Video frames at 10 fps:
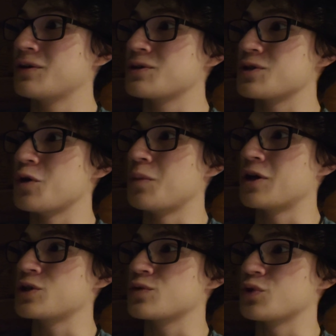so
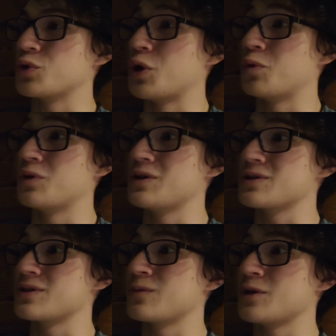much for no
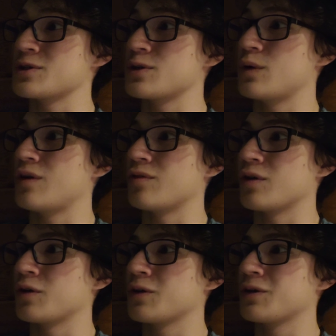reason
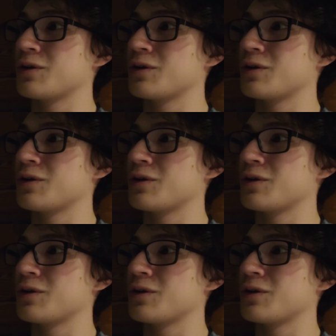whatsoever."